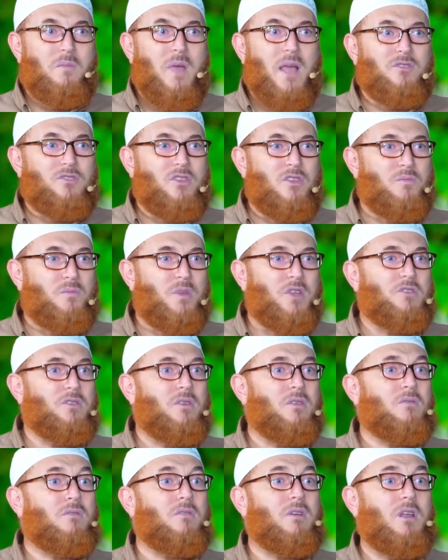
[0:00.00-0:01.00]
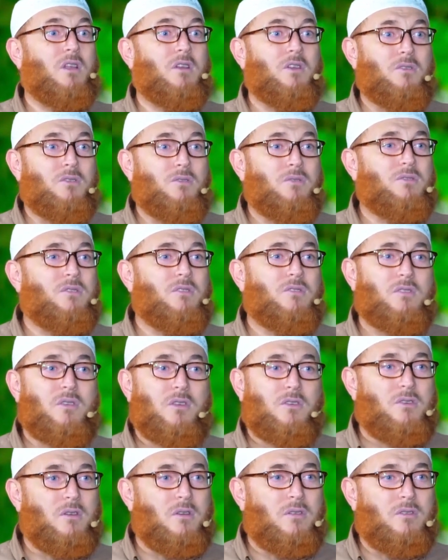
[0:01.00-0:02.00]
masturbation even, or inducing yeah.
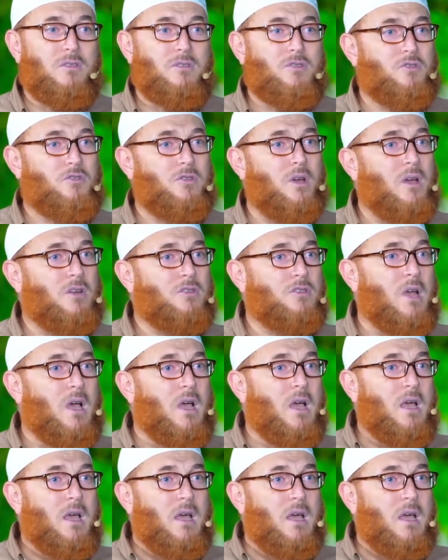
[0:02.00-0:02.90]
sexual discharge mm